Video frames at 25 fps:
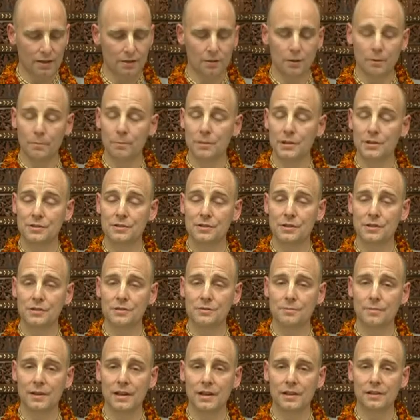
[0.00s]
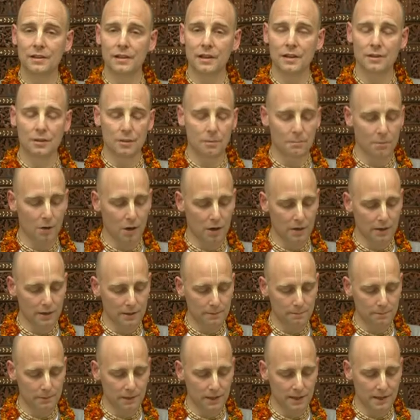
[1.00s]
The businessmen in the
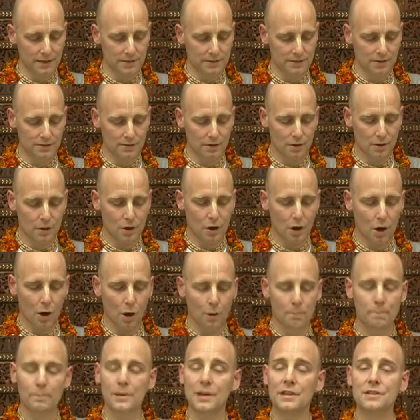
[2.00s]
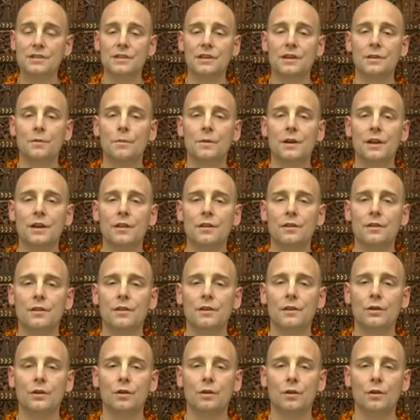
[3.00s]
marketplace are busy with
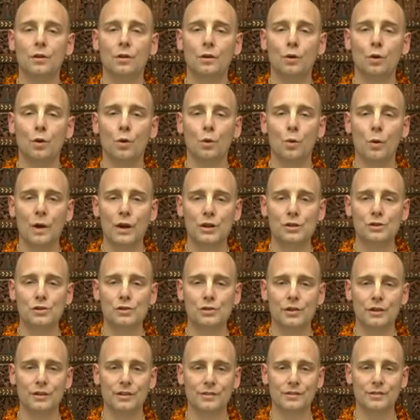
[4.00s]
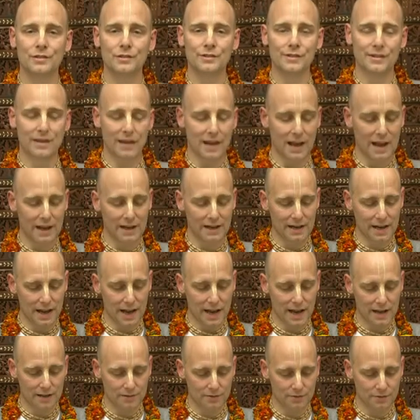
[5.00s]
questions and
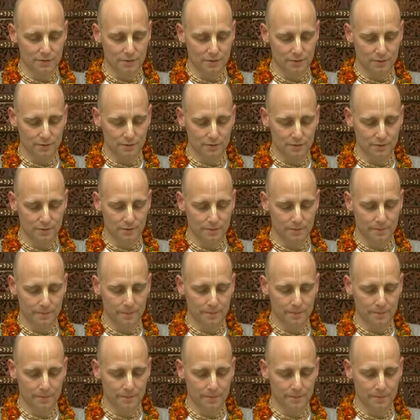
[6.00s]
answers.